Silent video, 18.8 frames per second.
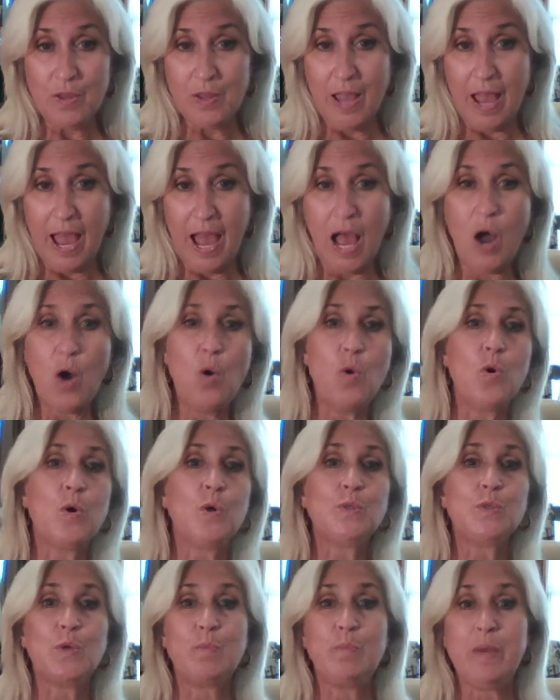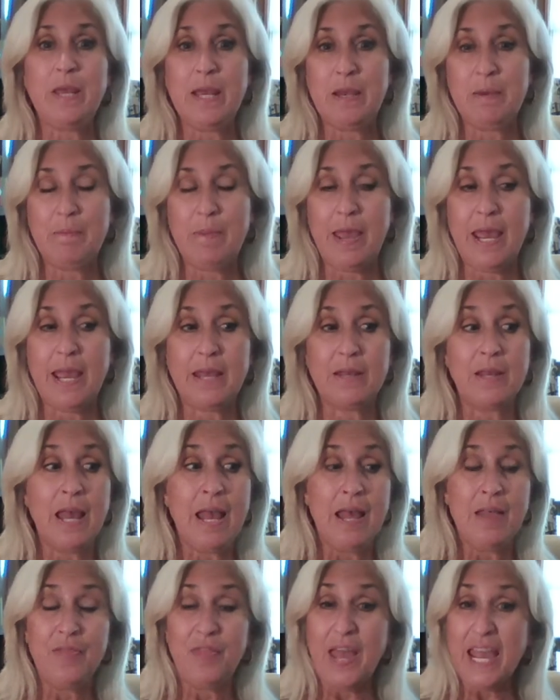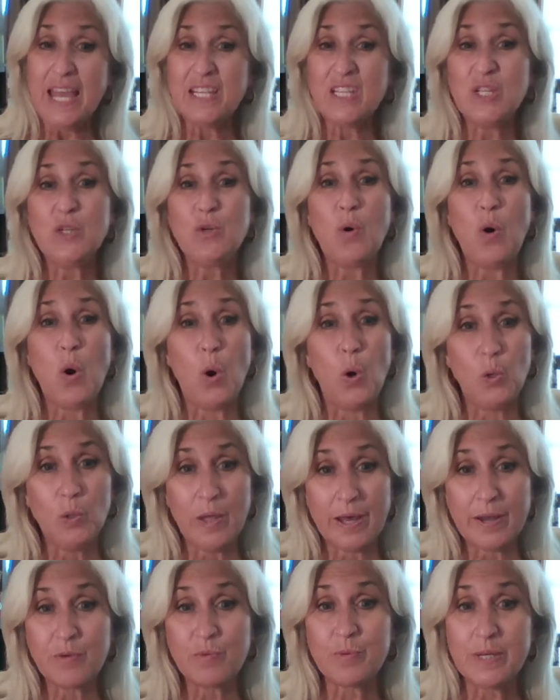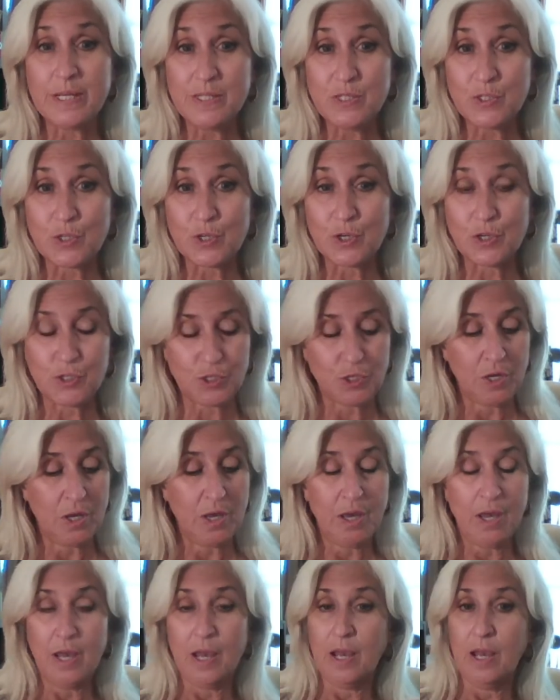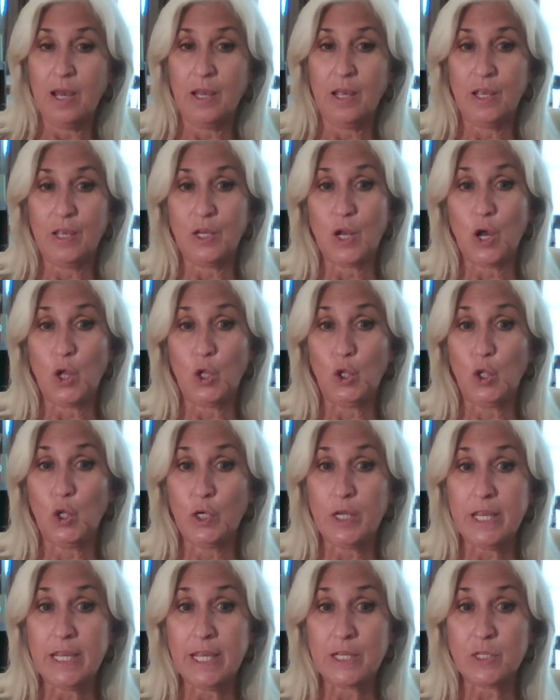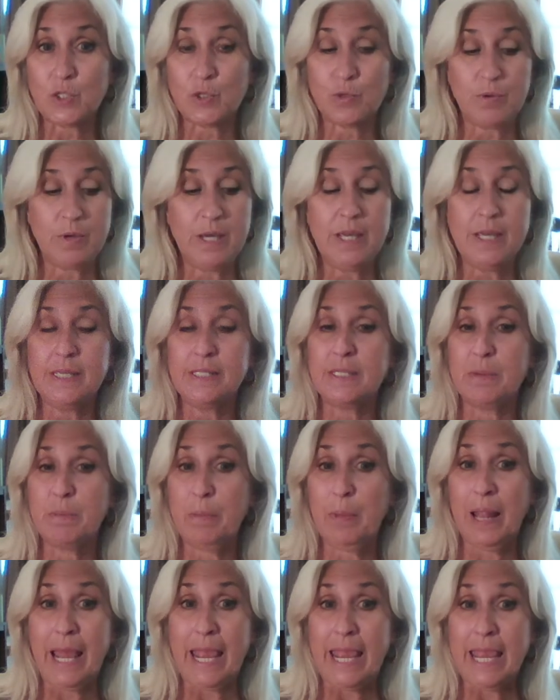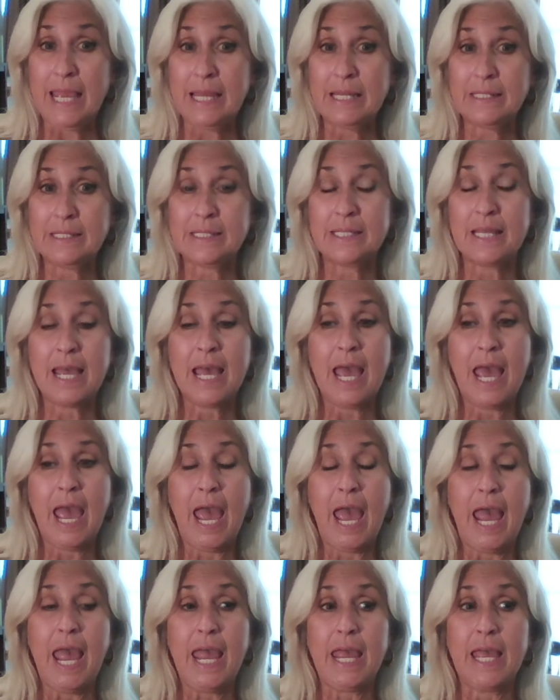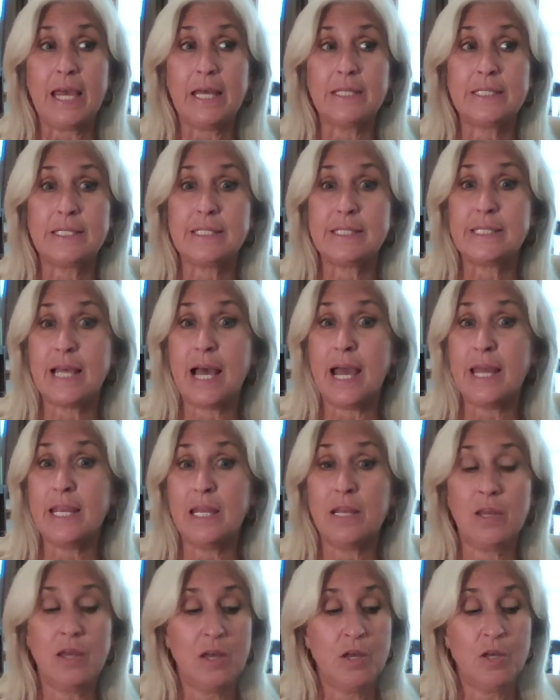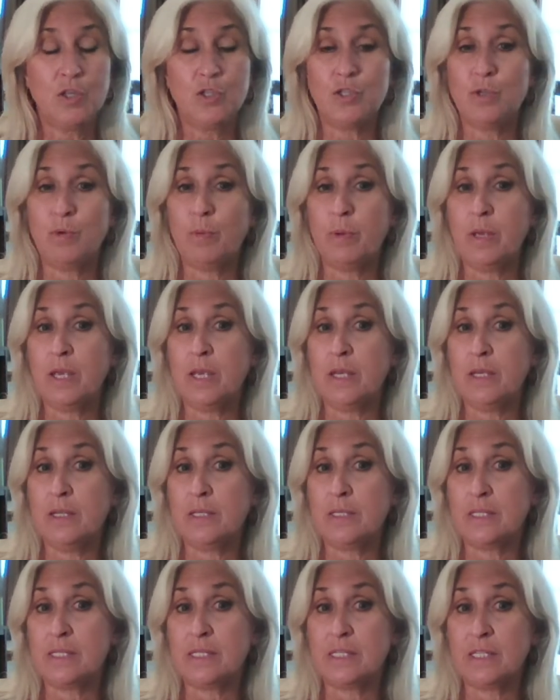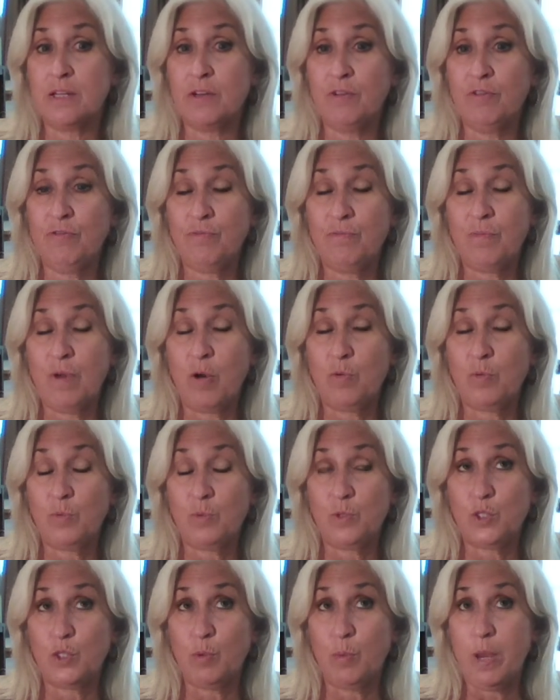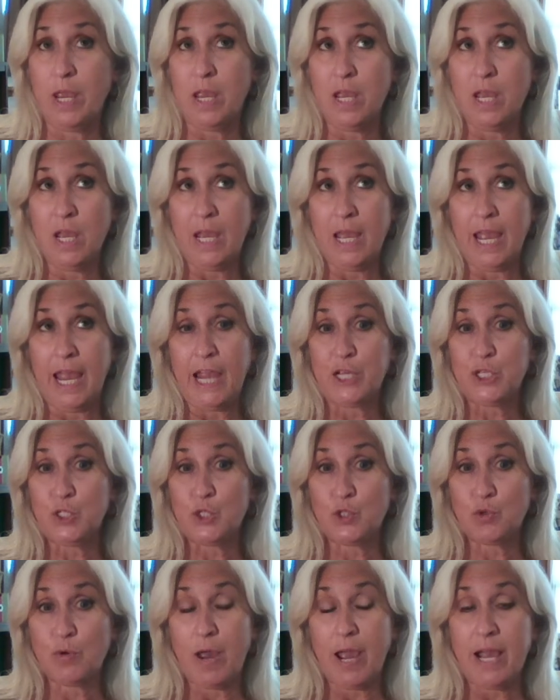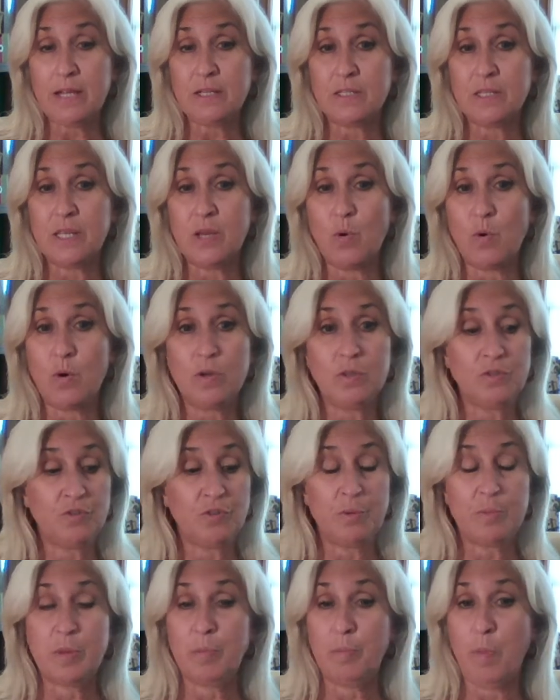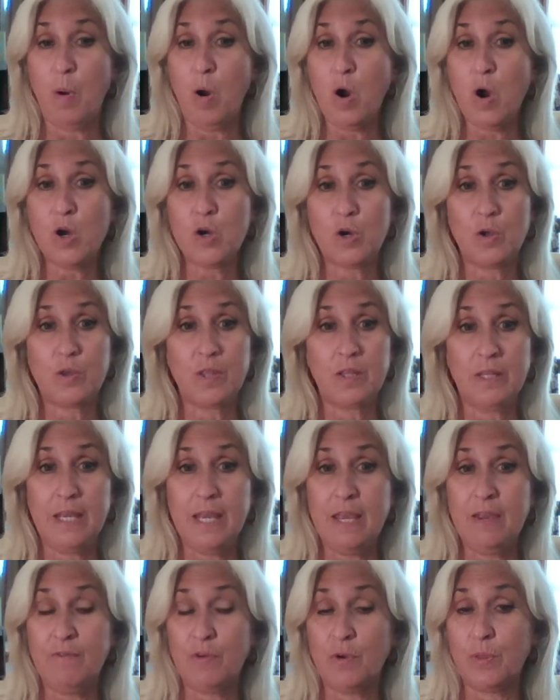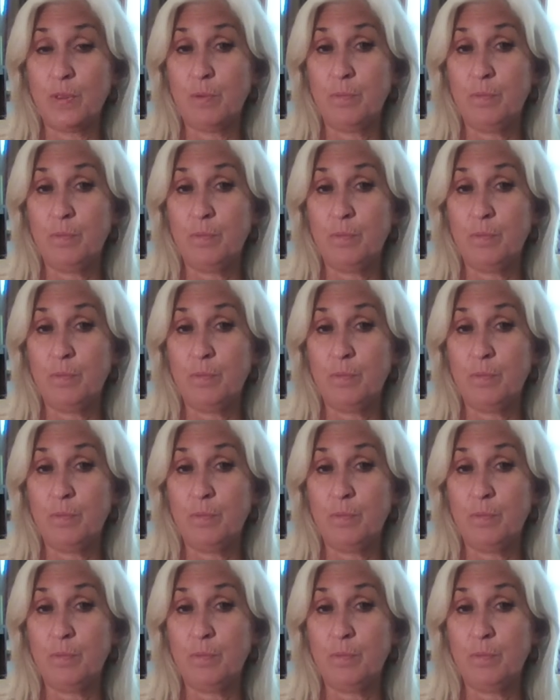how oils are being made, they had to do a whole lot of research. Looking at trees and plants and deciding, do we distill or do we extract the oils from the bark or the leaf or